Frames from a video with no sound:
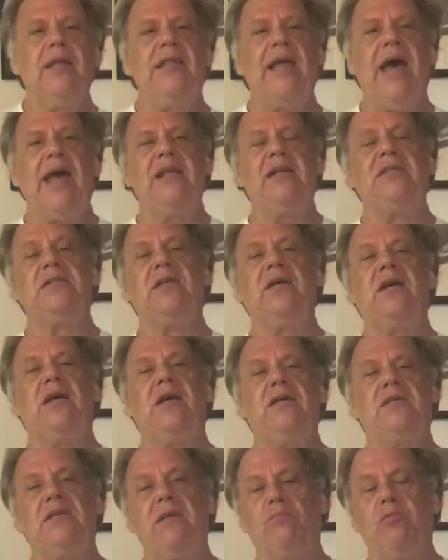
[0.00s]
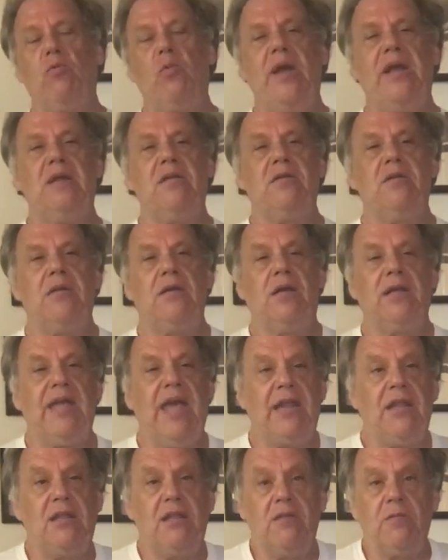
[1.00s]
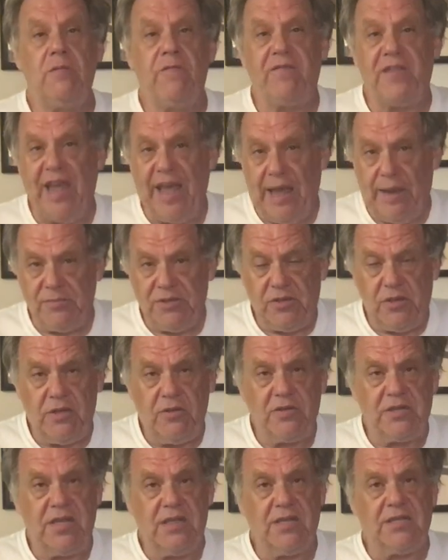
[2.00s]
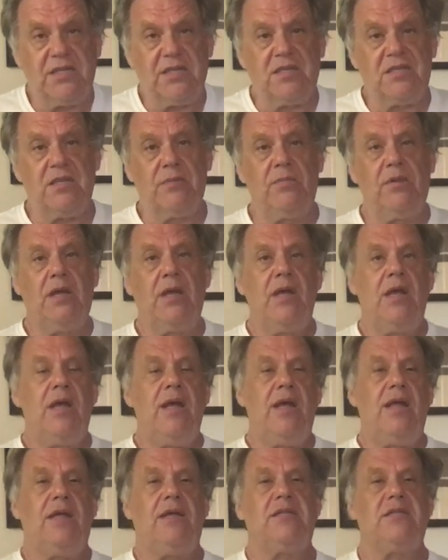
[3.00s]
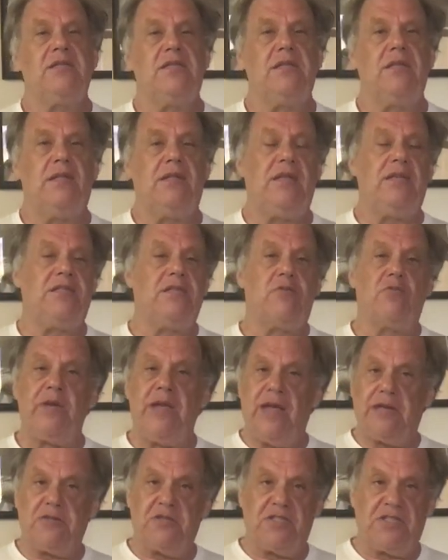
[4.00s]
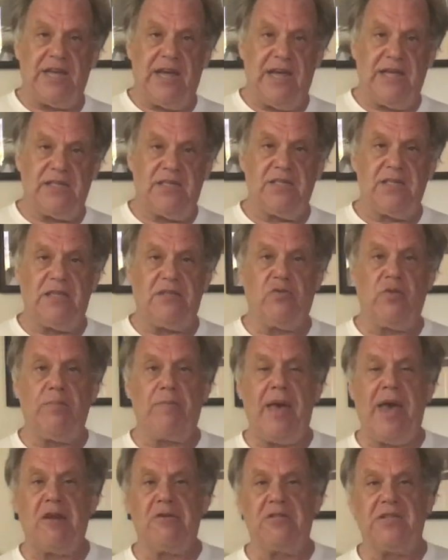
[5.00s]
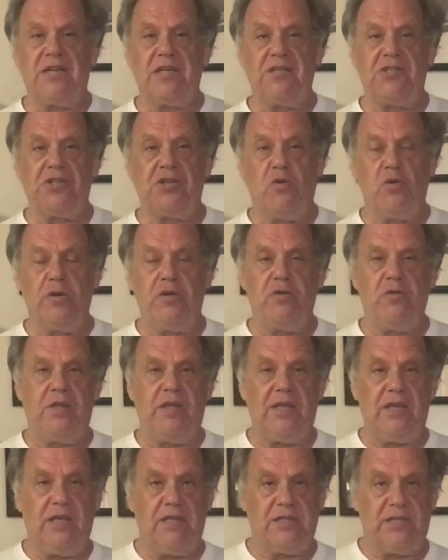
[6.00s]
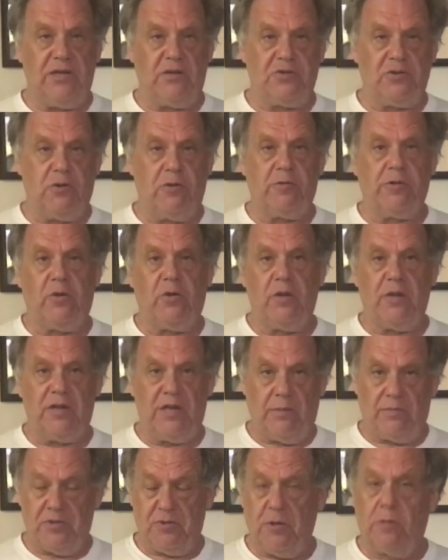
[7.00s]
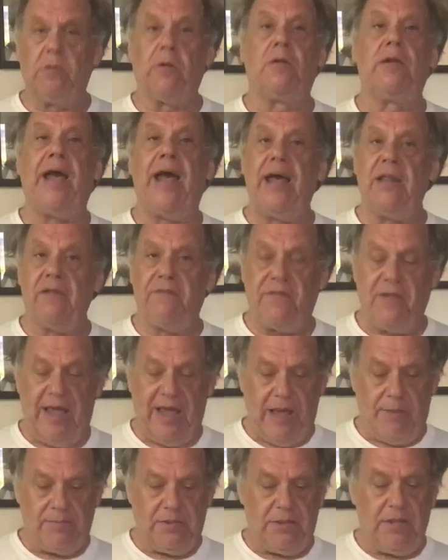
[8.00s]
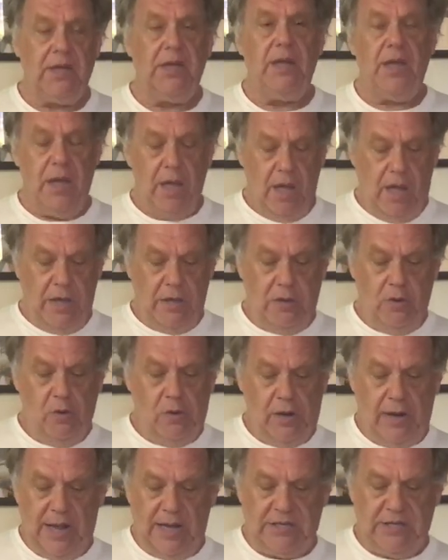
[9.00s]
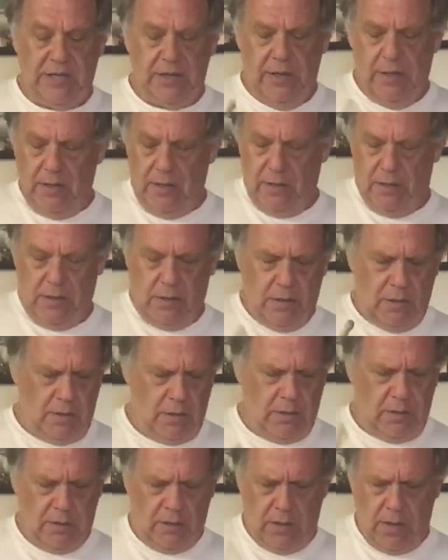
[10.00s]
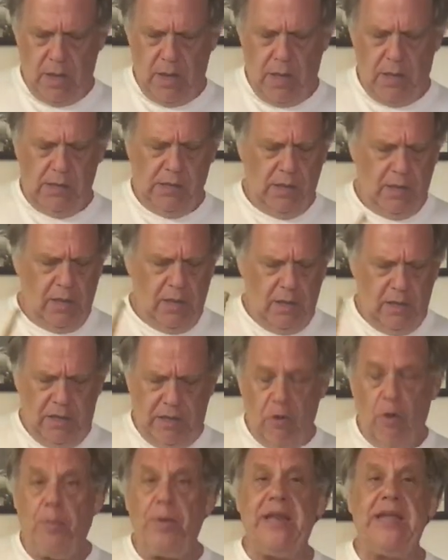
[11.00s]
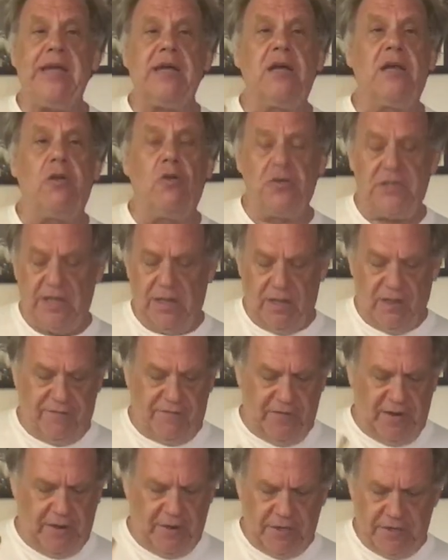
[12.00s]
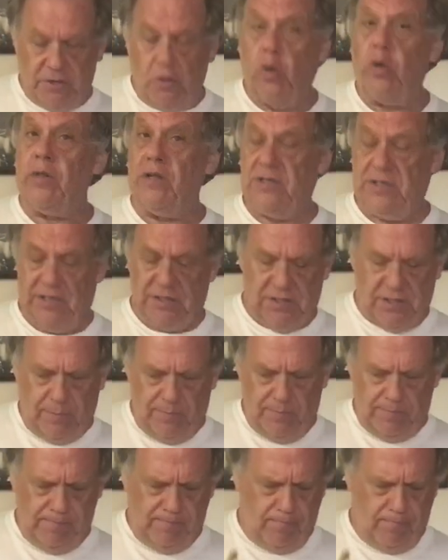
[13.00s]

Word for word: That is a simple way to uh, get in through flams using the system. This is these three exercises, these three patterns I just showed you, the single stroke roll, the double stroke roll, and the flams, utilizing the opening and closing of the fingers or the system.